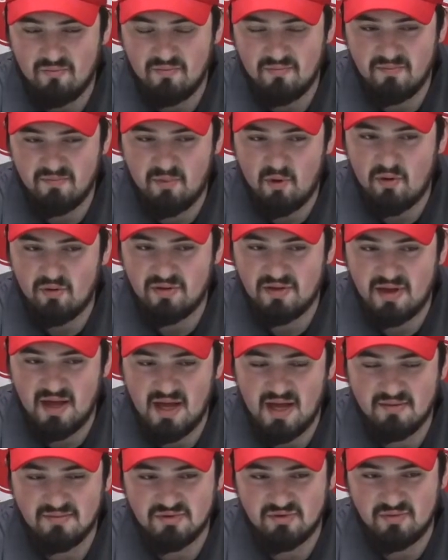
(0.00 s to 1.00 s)
both
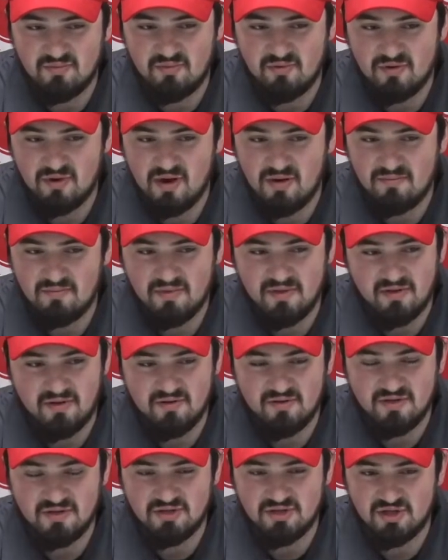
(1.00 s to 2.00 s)
games we put up
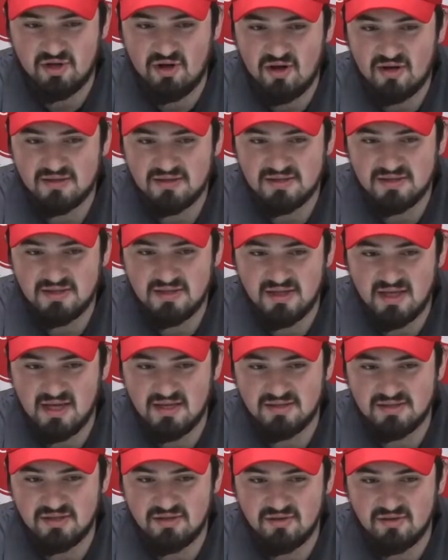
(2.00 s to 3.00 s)
30 shots
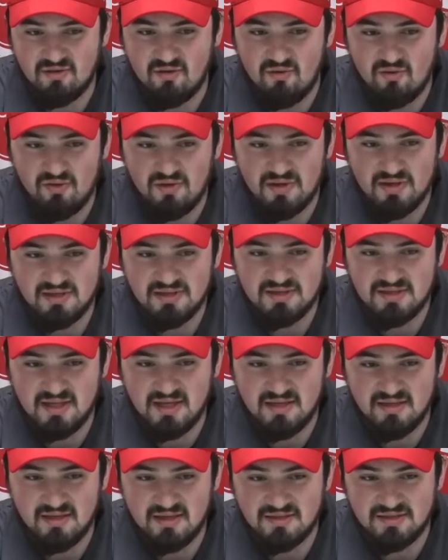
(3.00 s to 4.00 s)
against their goalies,
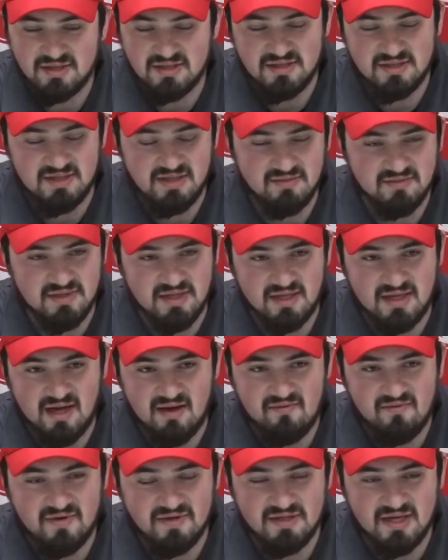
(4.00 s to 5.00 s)
and it just seems like
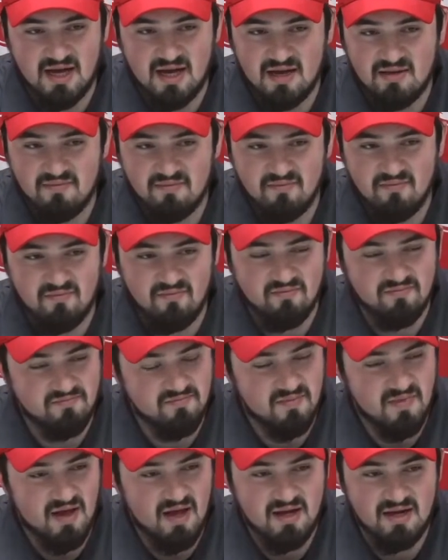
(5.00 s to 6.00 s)
every time
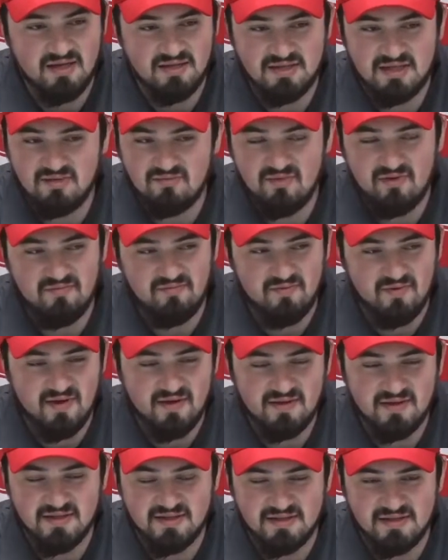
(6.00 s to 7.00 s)
any team we've
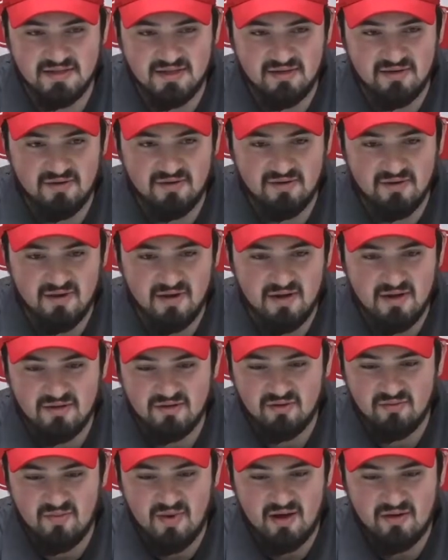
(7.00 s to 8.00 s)
played this year,
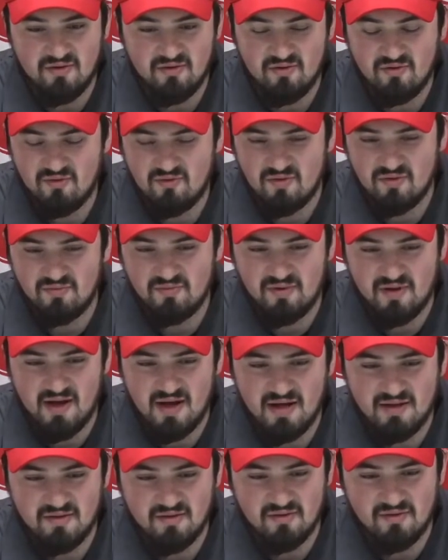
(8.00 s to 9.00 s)
no matter who we're
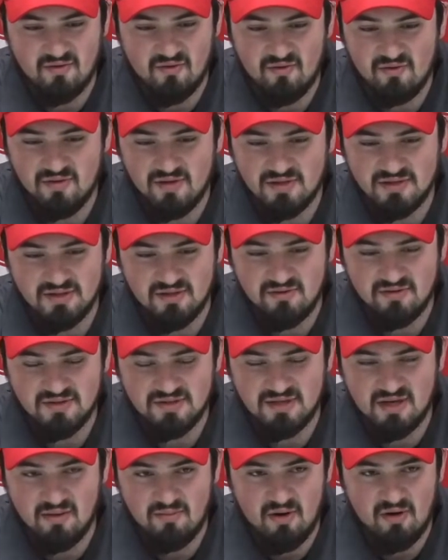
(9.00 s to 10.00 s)
playing, their goalie has
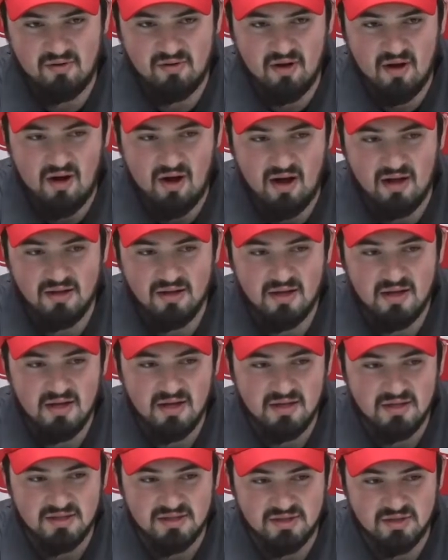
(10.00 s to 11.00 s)
always come out hot.
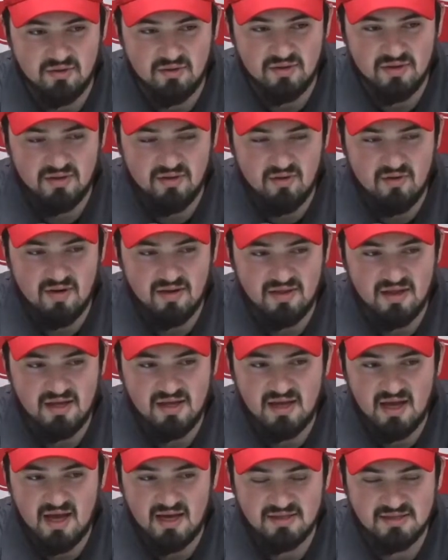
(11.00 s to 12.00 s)
So, I
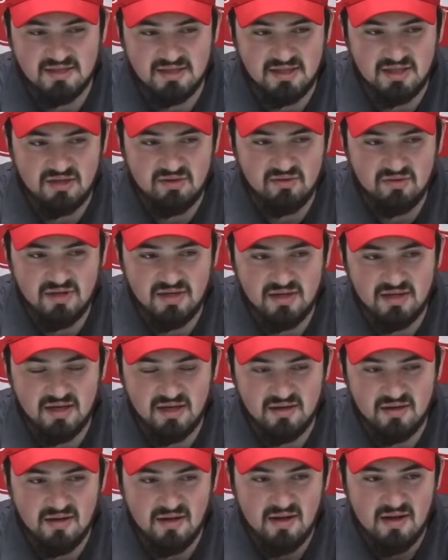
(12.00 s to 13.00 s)
think executing
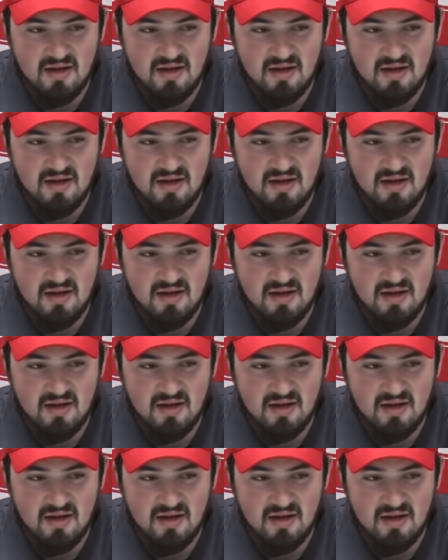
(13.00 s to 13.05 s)
and